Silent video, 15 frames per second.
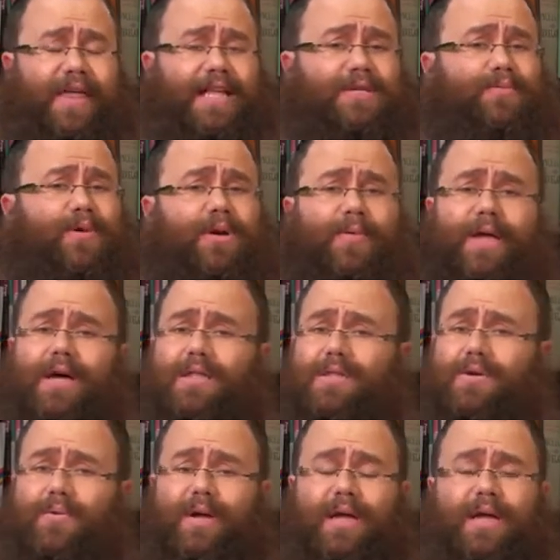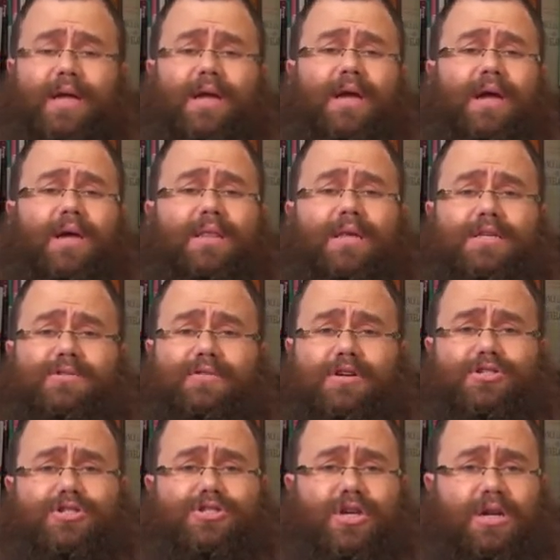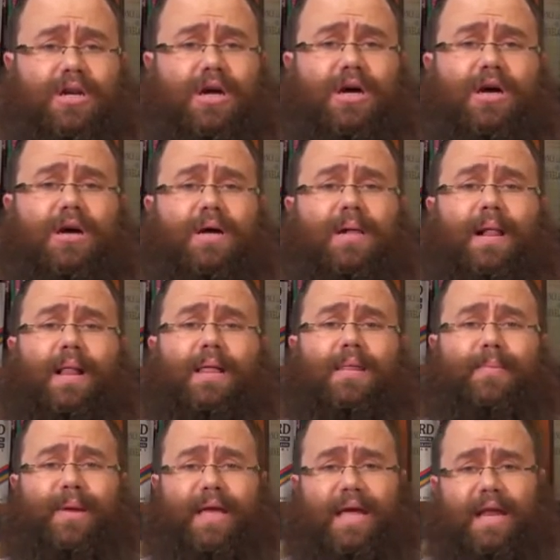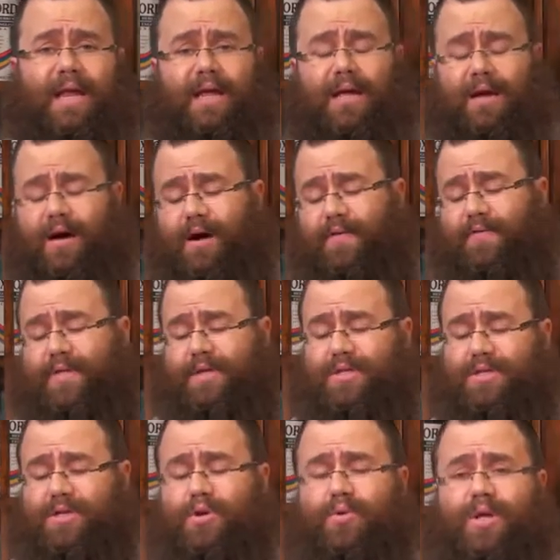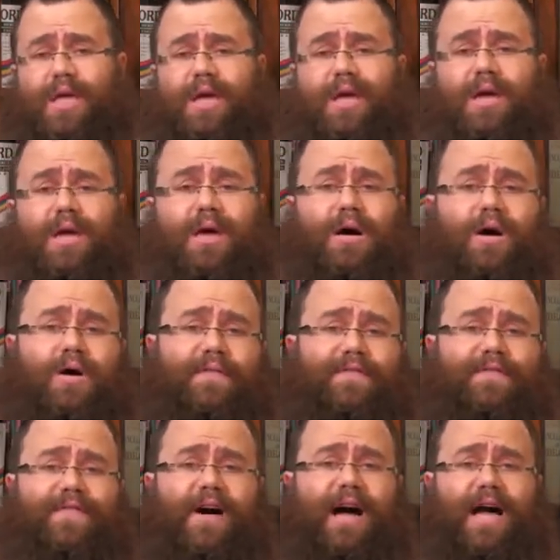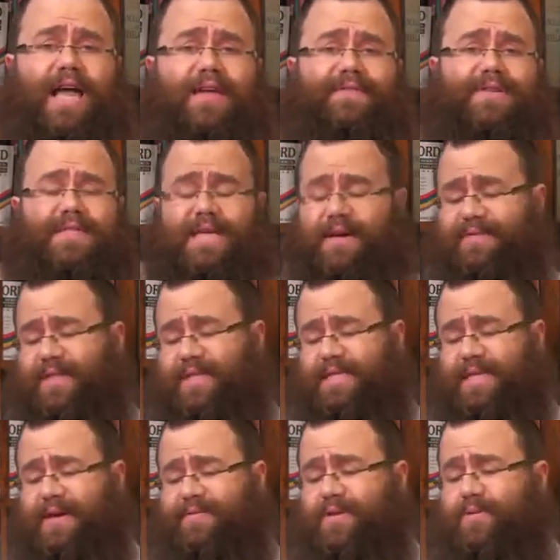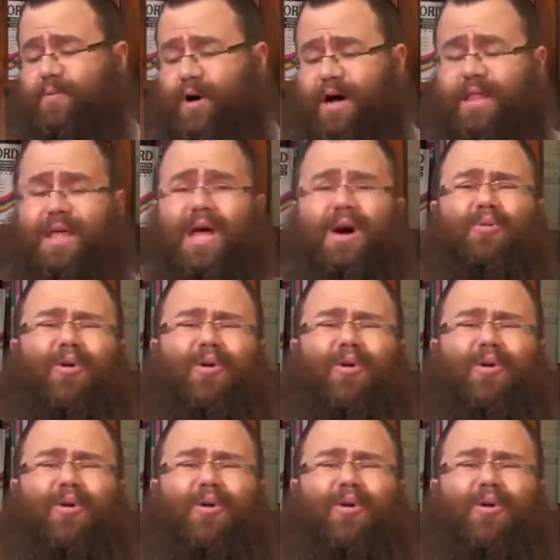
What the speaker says: That's what we are doing this Rosh Hashanah, the beginning of this new year of 5771.